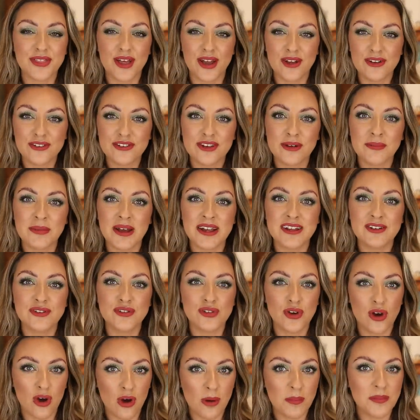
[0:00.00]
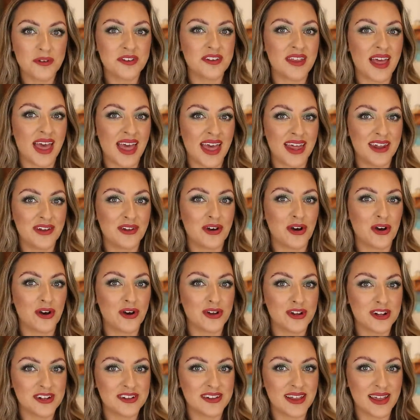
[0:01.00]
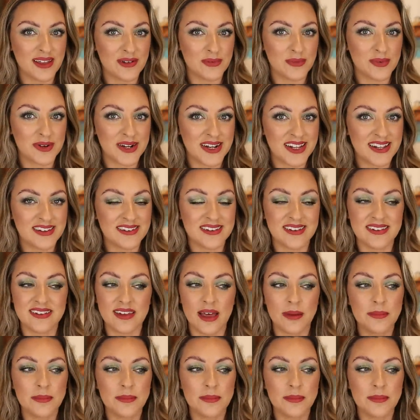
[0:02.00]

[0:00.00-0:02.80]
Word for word: Those are my top 10 holiday releases.